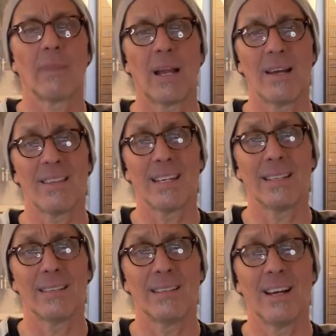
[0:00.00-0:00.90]

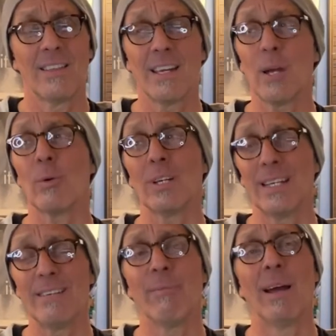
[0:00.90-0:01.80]
think I would
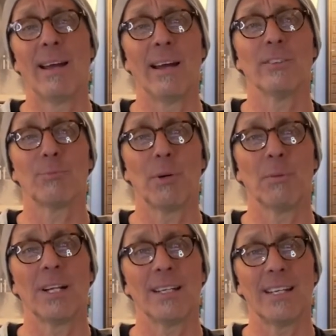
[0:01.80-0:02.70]
leave my house
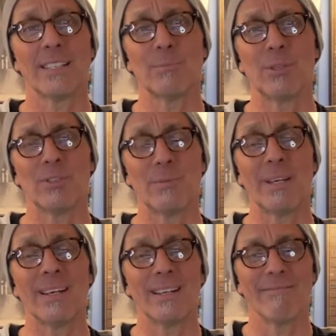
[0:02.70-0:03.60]
permanently as opposed to
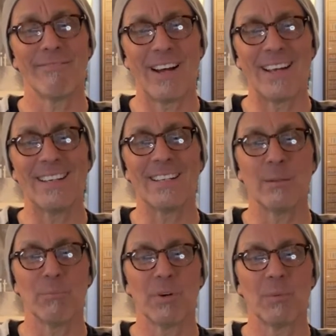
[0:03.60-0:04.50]
being confined in
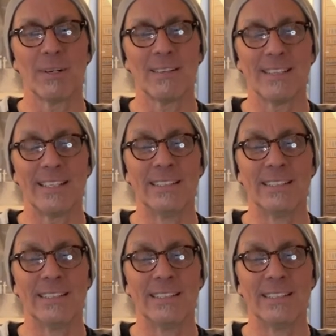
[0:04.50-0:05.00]
it permanently.